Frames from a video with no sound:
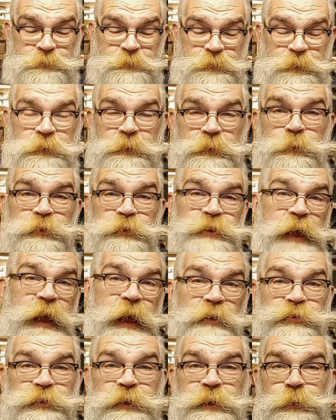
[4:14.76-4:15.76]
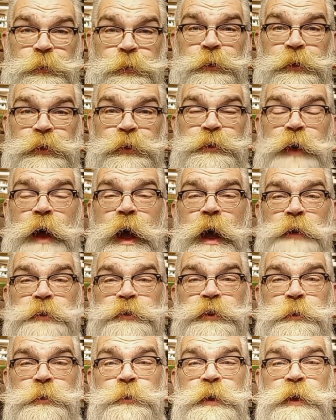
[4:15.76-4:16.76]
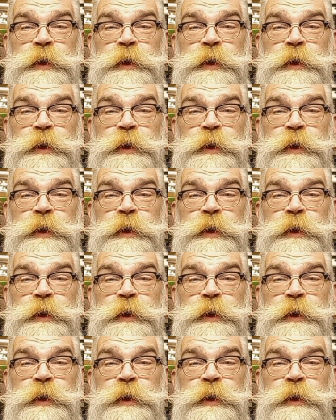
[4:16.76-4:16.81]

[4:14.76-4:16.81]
It was actually cool to talk to.